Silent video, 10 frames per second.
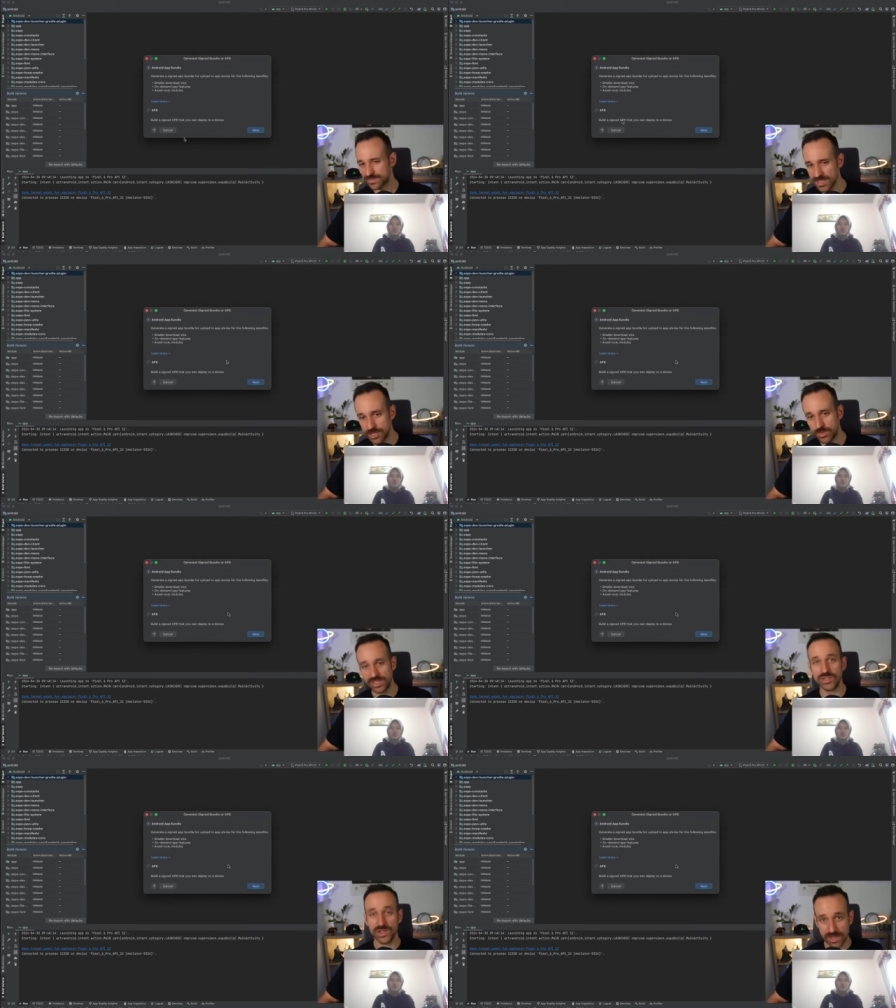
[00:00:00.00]
So
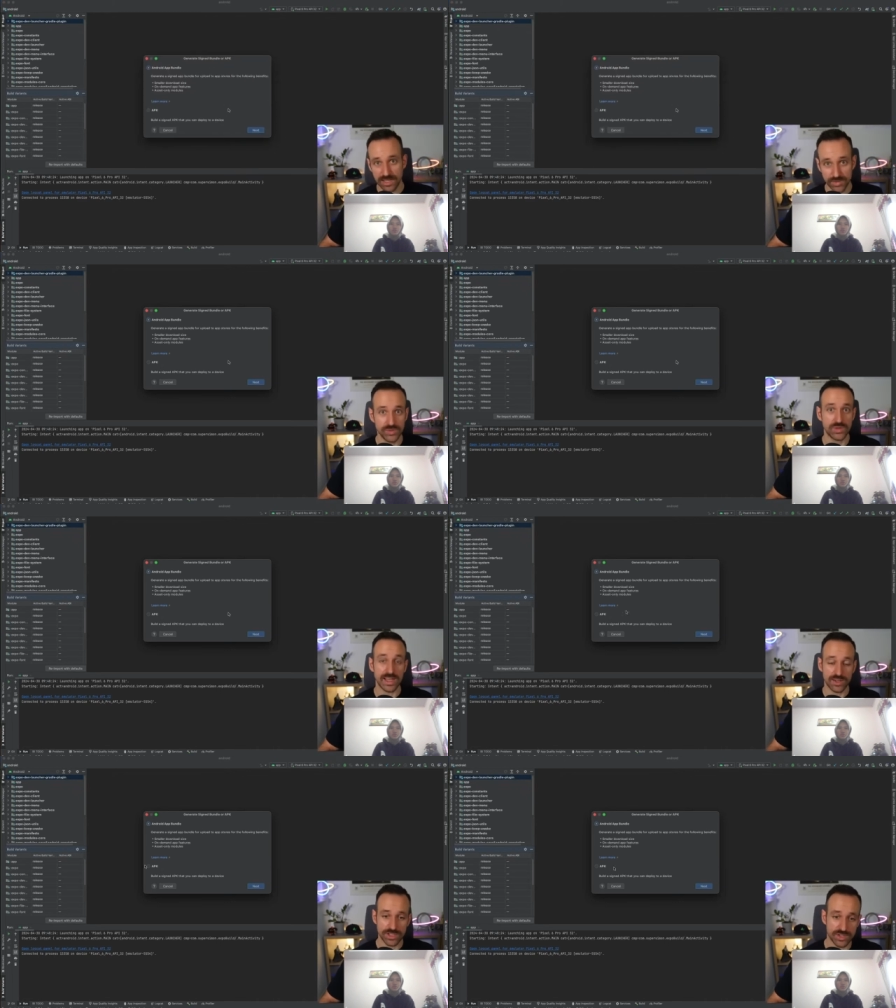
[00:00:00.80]
you could now, through
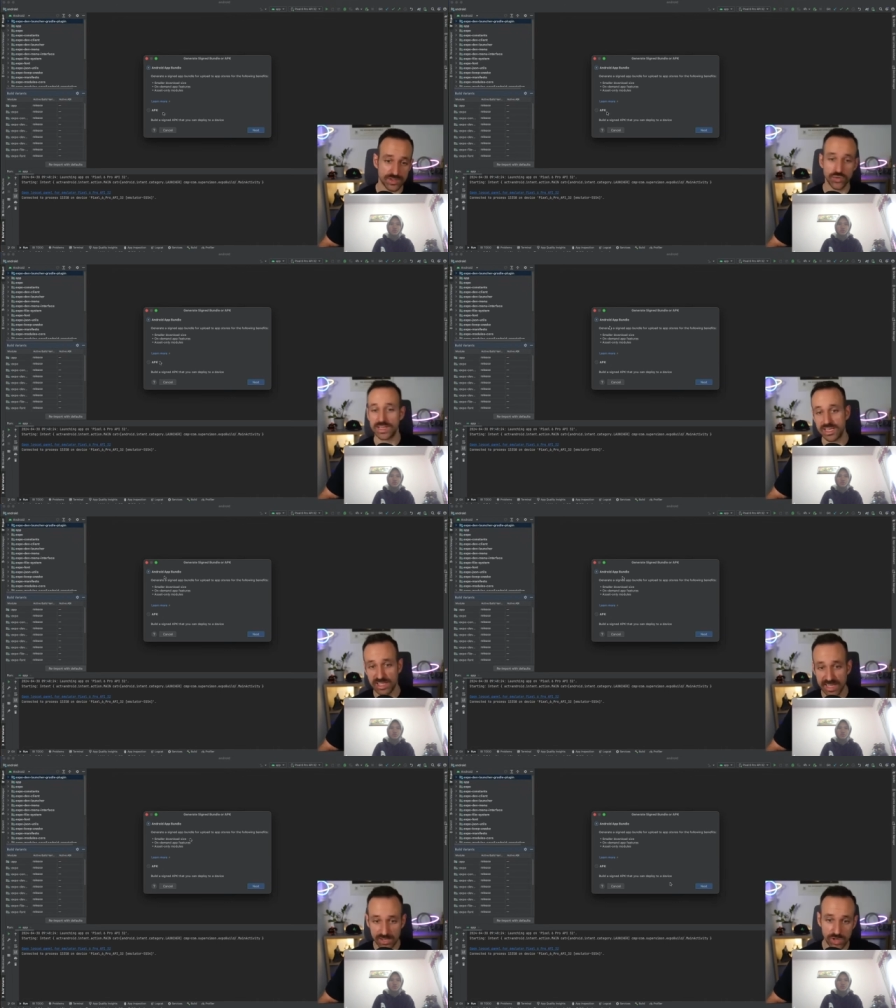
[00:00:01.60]
Android Studio, create an
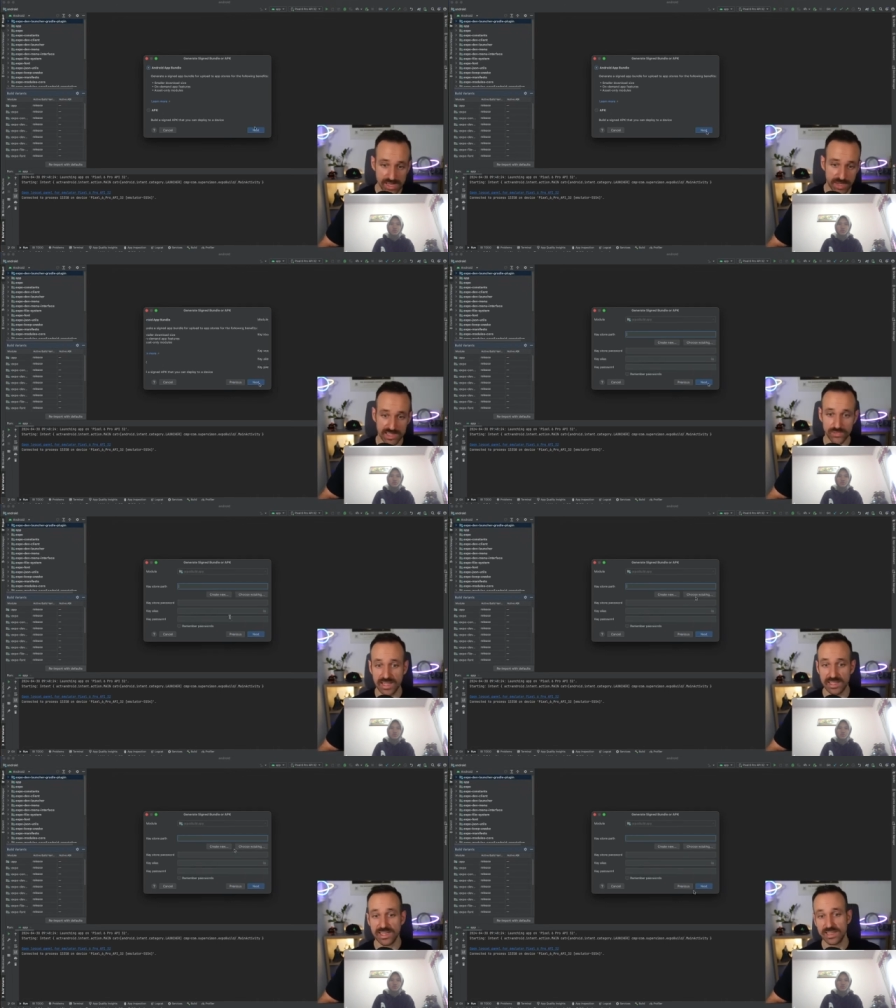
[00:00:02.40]
APK, create a bundle
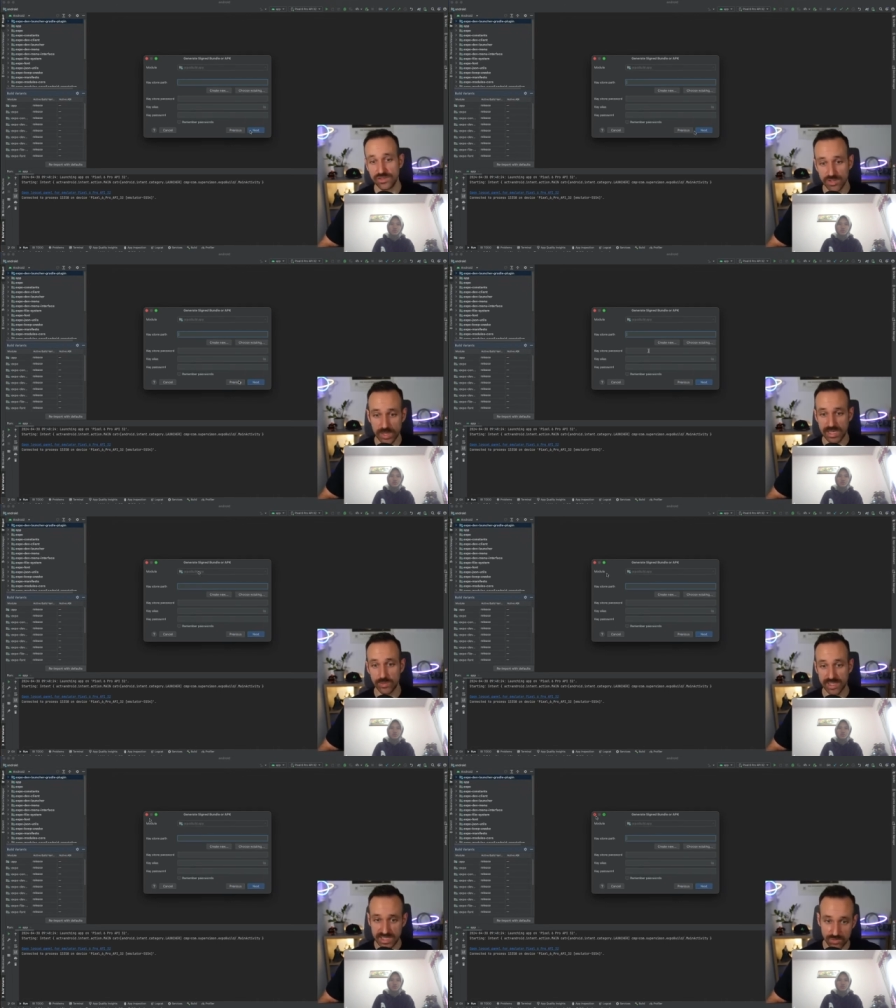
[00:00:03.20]
file in the usual way
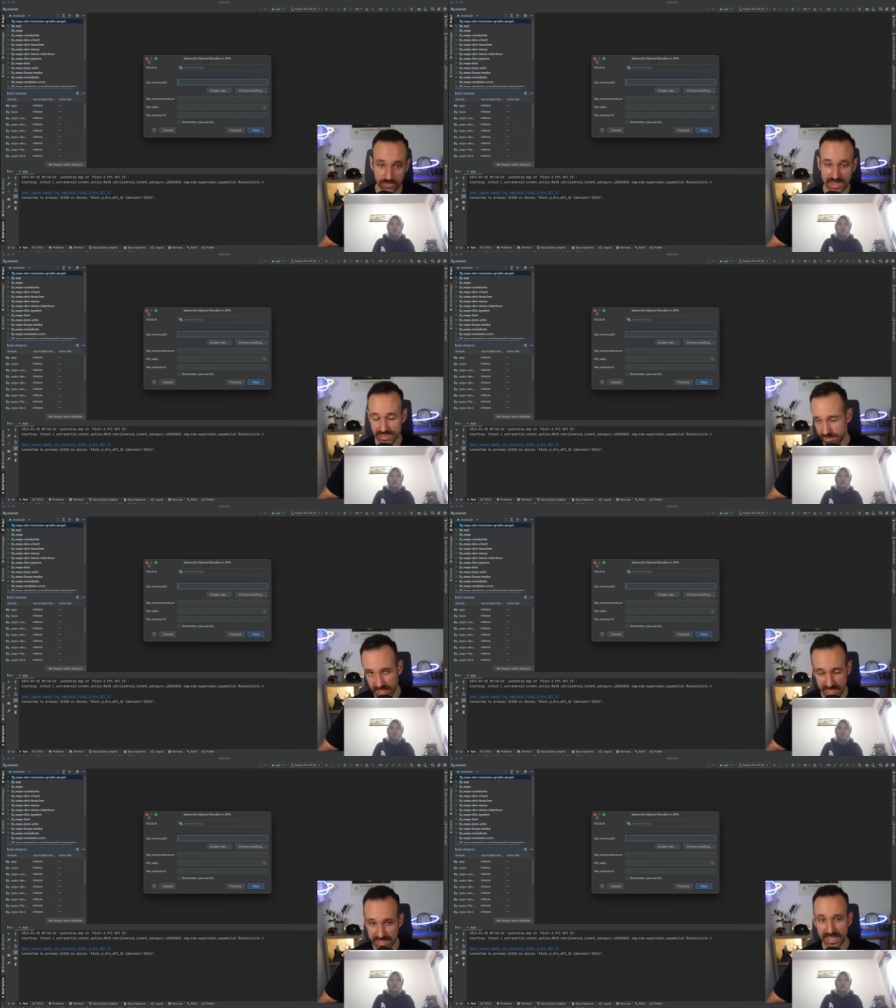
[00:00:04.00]
with the key store files and
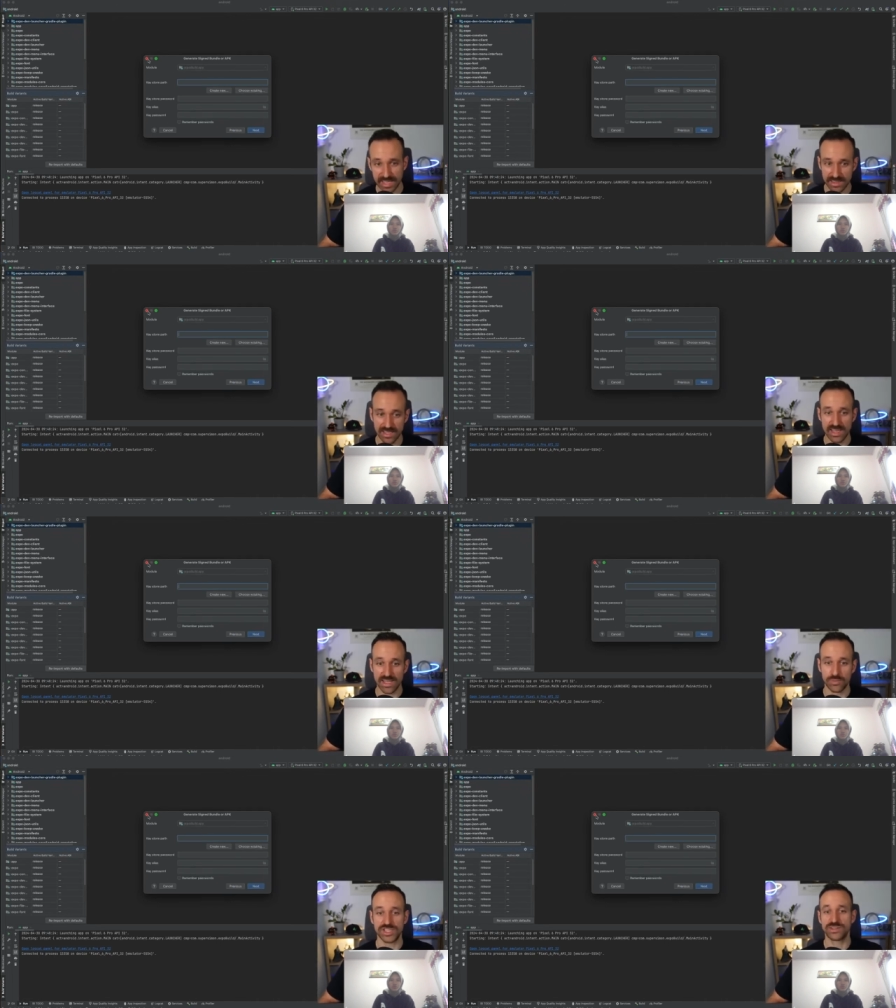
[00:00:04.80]
yada, yada, yada. I think
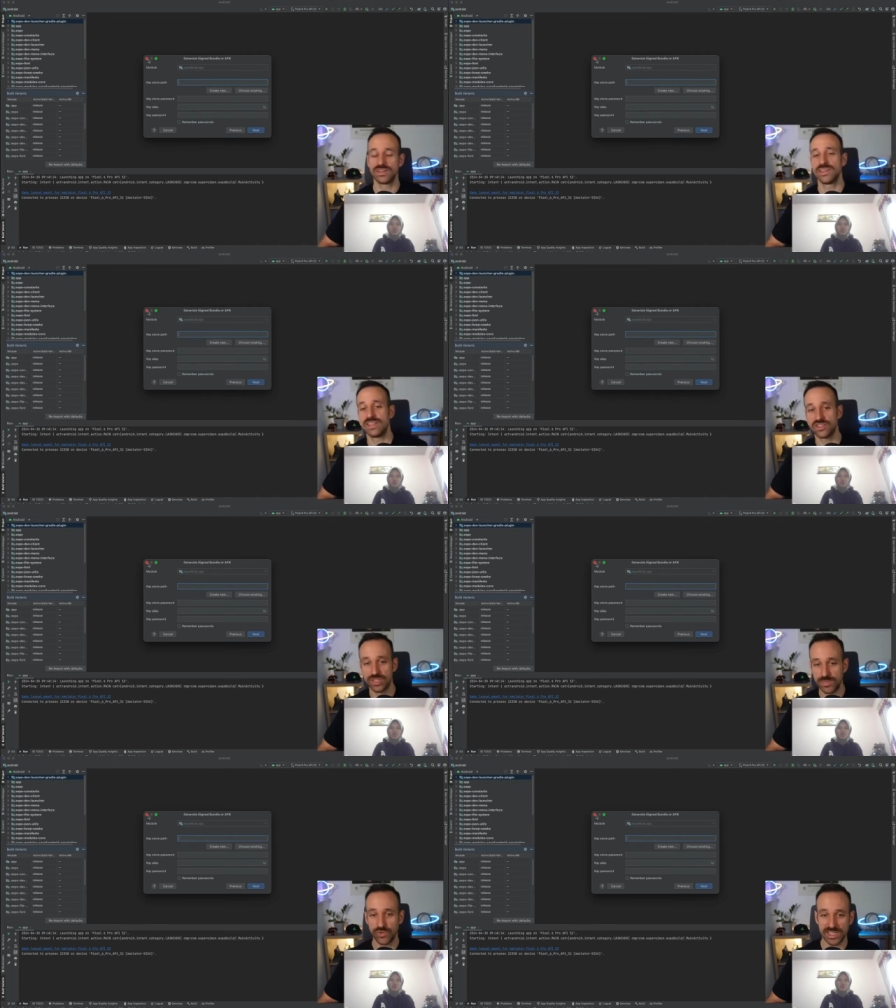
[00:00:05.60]
that procedure, it
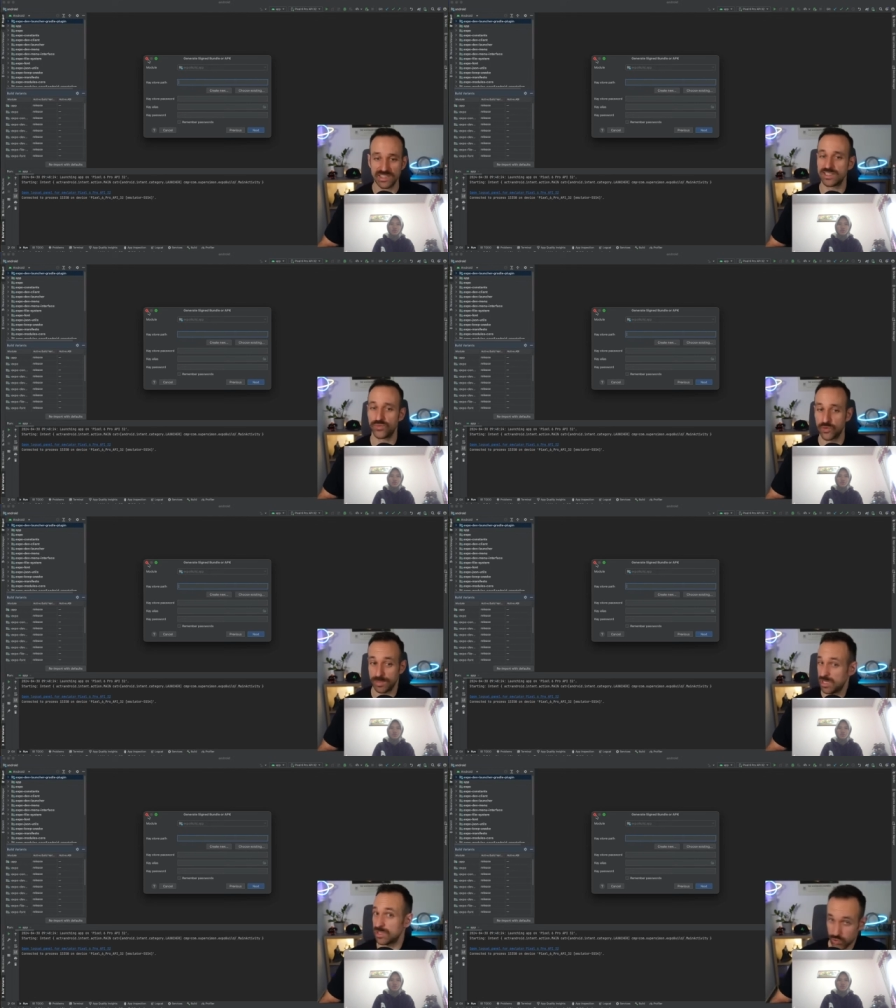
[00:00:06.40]
should be pretty clear for the
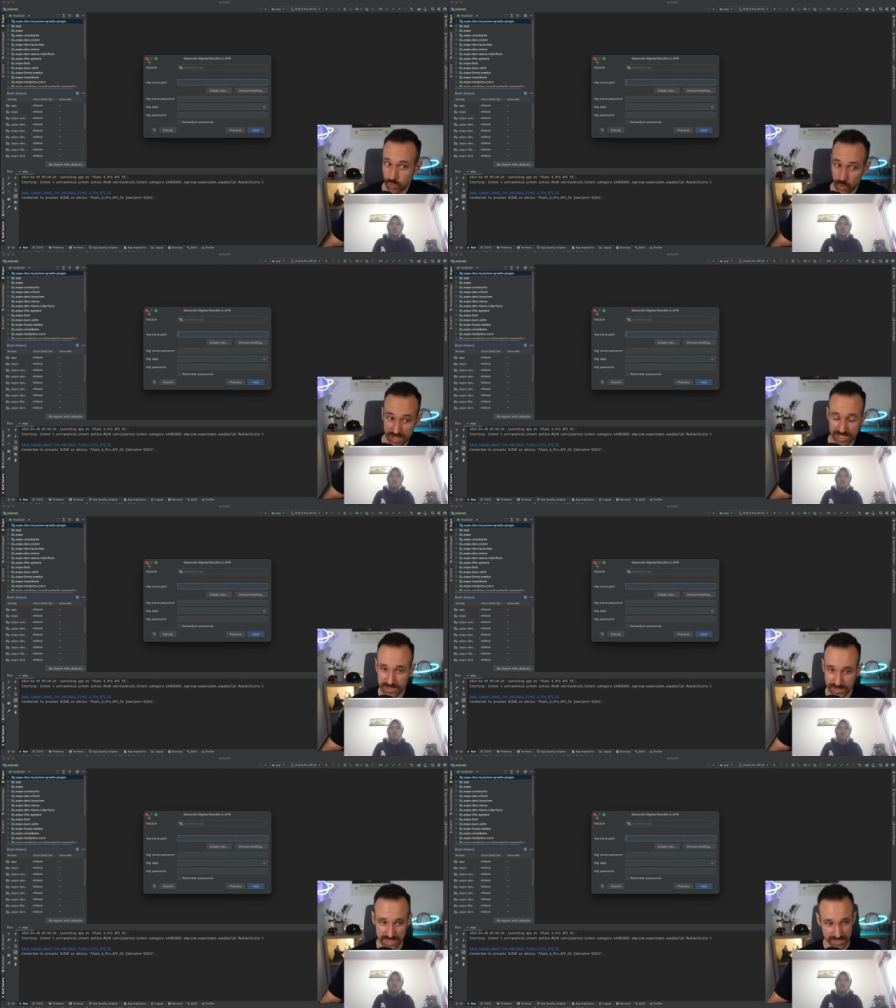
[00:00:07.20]
people who want to
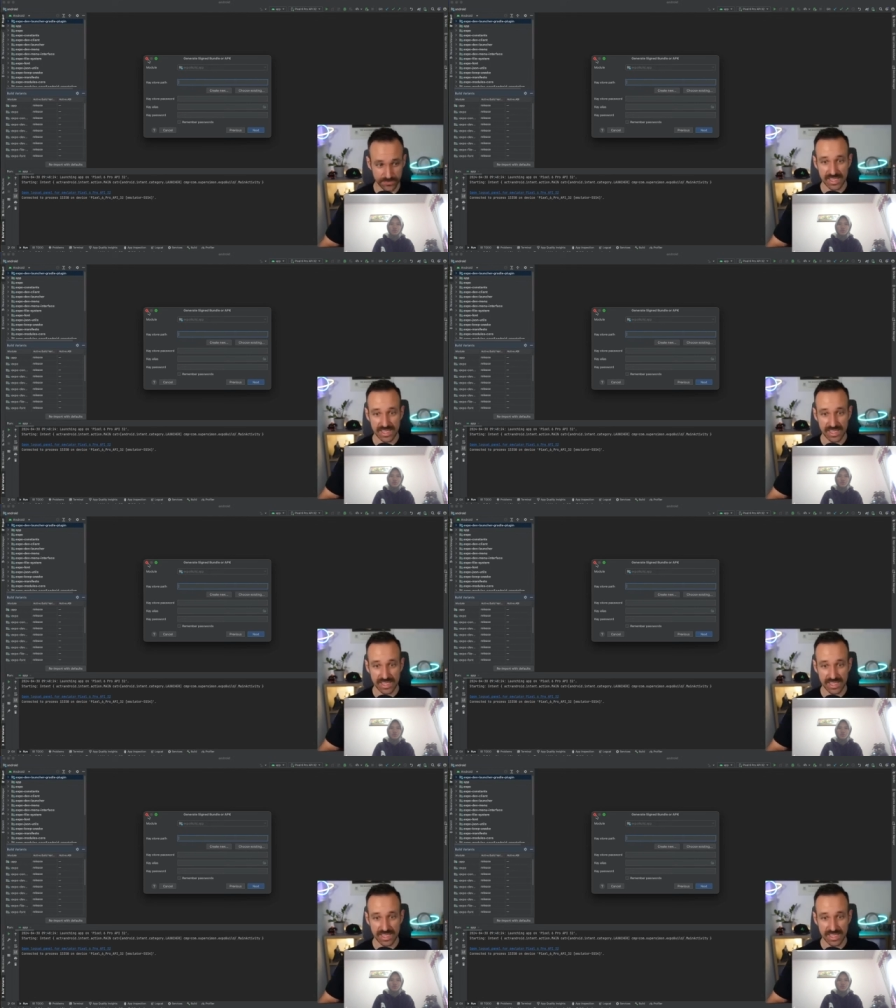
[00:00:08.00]
use this.